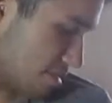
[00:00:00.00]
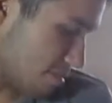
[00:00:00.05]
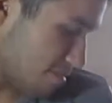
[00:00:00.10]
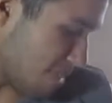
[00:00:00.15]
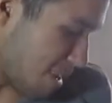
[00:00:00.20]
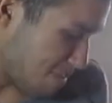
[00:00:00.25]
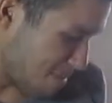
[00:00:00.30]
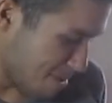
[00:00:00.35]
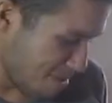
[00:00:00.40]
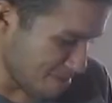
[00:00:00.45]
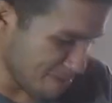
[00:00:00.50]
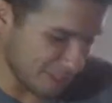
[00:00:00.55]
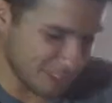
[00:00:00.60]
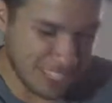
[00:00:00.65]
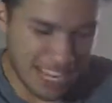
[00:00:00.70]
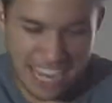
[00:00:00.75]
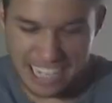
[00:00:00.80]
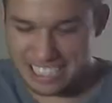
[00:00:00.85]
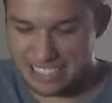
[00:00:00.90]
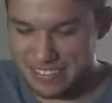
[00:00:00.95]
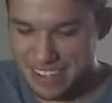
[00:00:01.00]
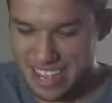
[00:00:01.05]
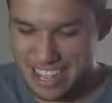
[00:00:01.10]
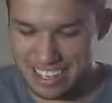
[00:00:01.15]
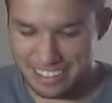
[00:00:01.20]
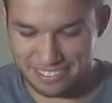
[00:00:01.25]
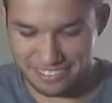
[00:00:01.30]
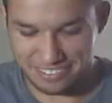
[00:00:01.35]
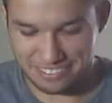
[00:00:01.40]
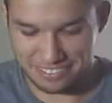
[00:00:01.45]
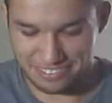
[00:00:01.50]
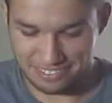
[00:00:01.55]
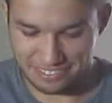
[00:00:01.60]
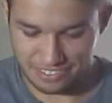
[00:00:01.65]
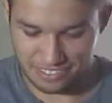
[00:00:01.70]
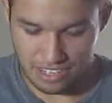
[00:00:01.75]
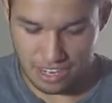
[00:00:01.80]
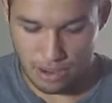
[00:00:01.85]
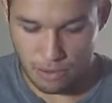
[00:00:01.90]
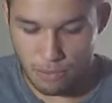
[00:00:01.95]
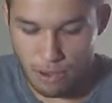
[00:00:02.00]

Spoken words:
My people text me.